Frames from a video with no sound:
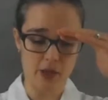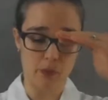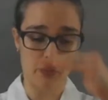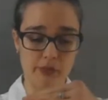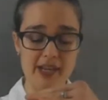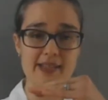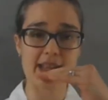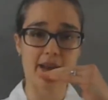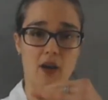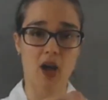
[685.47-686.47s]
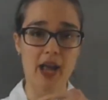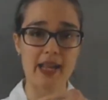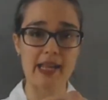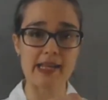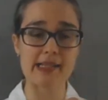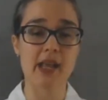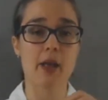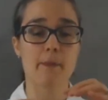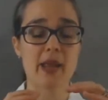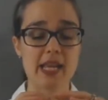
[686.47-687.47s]
then it's compressed at high heat,
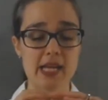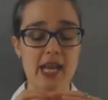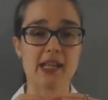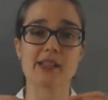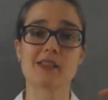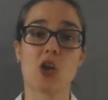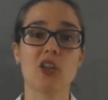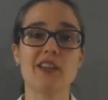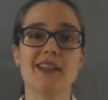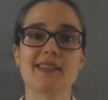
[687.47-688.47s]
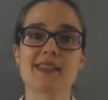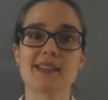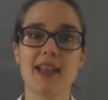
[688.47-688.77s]
making a solid